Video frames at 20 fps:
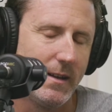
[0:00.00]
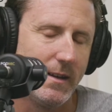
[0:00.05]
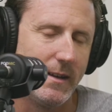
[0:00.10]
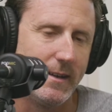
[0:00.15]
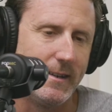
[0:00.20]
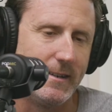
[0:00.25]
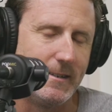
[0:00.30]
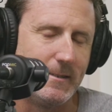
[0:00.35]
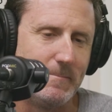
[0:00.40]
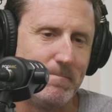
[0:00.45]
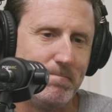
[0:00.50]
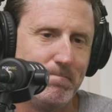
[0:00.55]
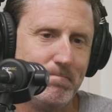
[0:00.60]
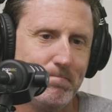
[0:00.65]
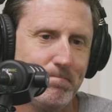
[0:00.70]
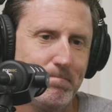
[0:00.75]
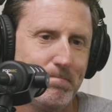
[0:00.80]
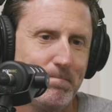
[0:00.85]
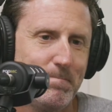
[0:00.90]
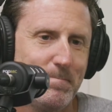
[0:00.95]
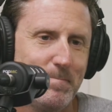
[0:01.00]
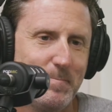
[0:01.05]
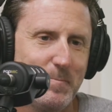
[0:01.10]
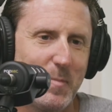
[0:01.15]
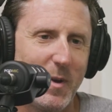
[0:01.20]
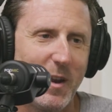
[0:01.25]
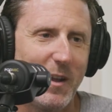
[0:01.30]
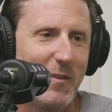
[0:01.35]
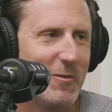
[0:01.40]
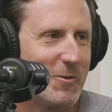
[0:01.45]

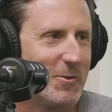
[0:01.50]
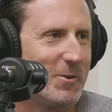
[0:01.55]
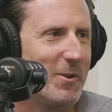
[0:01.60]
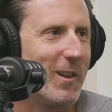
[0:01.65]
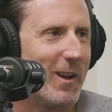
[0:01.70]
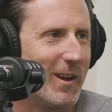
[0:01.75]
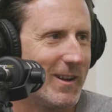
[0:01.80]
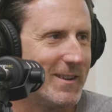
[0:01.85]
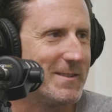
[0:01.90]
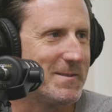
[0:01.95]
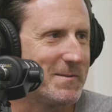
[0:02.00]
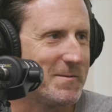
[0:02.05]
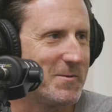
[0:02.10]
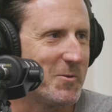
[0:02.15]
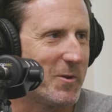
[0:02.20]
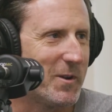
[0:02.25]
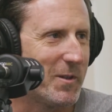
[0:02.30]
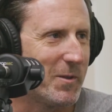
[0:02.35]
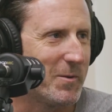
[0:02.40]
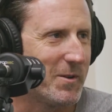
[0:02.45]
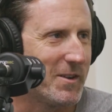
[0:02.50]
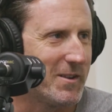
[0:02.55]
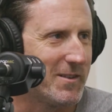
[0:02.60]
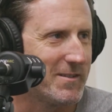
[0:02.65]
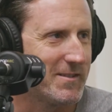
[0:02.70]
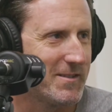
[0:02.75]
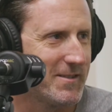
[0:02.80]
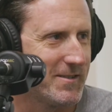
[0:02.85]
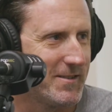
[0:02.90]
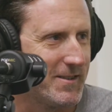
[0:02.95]
But I've learned a lot in 23
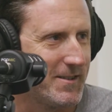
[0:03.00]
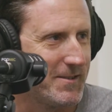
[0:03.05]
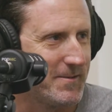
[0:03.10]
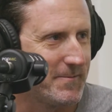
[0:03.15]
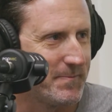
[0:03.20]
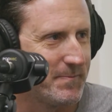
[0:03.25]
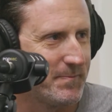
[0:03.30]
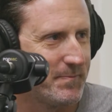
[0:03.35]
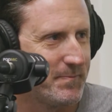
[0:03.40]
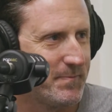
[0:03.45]
years. Yeah.